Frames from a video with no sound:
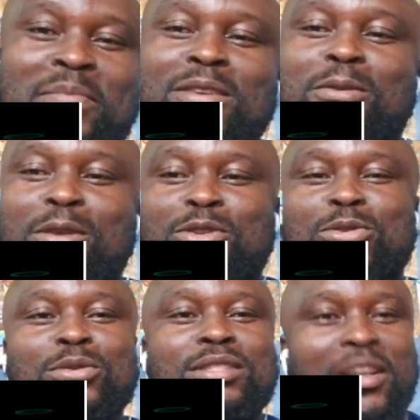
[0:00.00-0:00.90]
You go
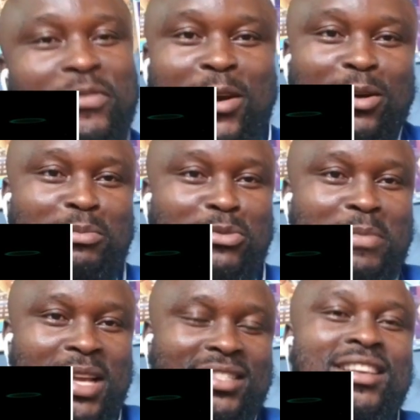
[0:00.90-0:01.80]
through difficult
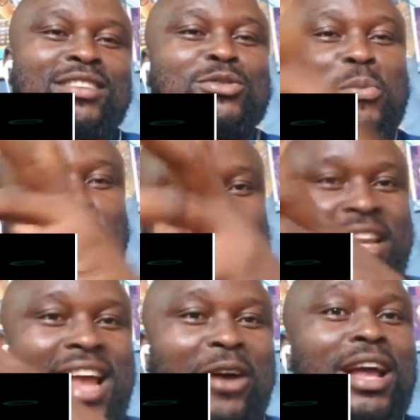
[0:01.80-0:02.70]
moments to bring
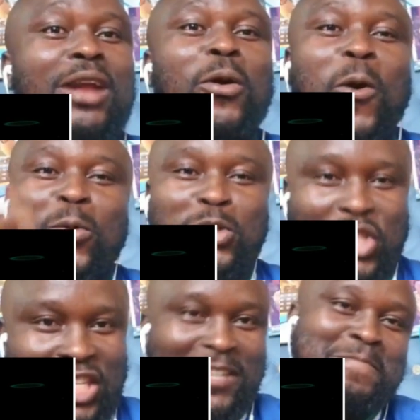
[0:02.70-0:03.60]
down an
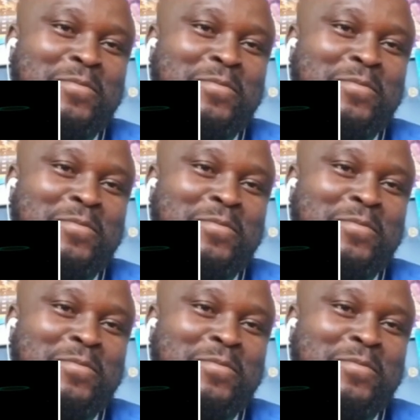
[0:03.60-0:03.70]
OG.